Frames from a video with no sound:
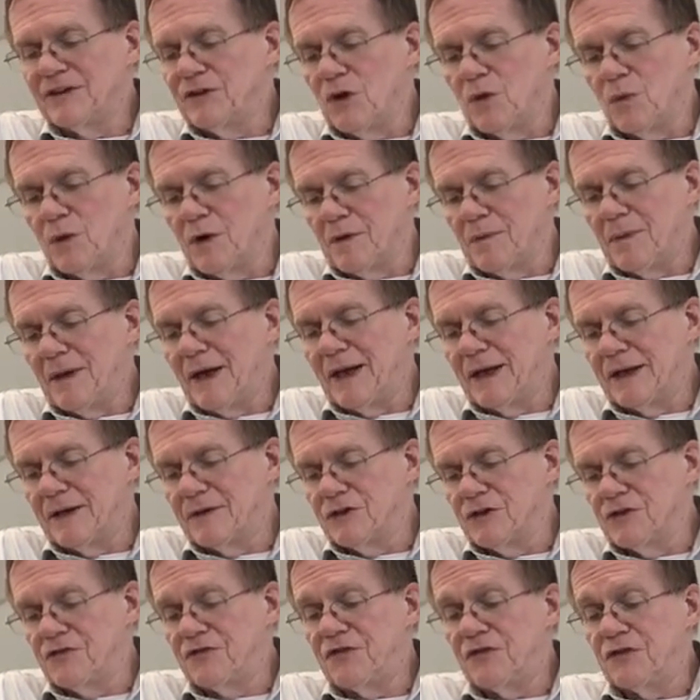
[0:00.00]
don't worry about it.
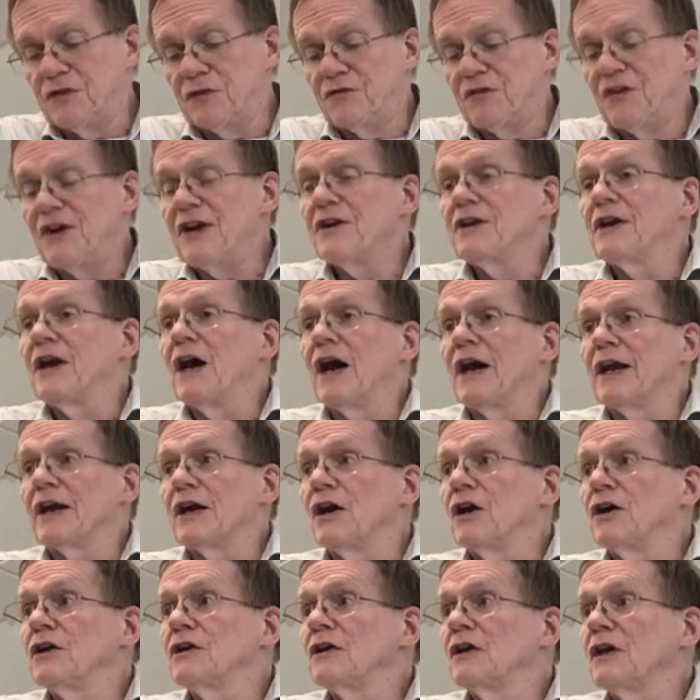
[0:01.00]
Okay. Just
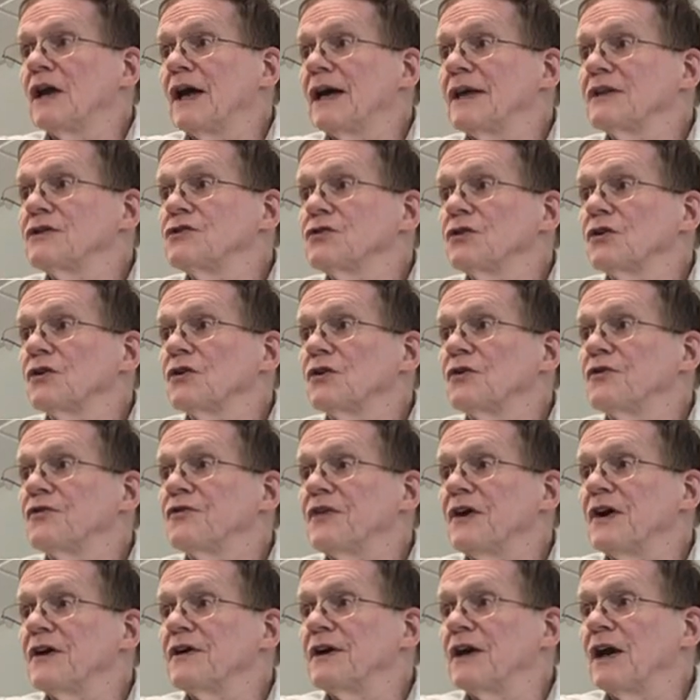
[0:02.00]
Farinata, underlined circle
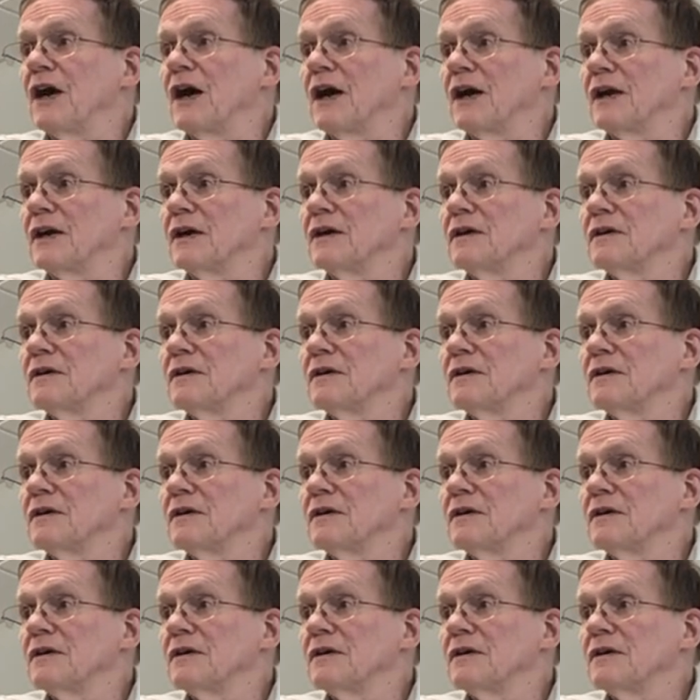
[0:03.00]
Farinata.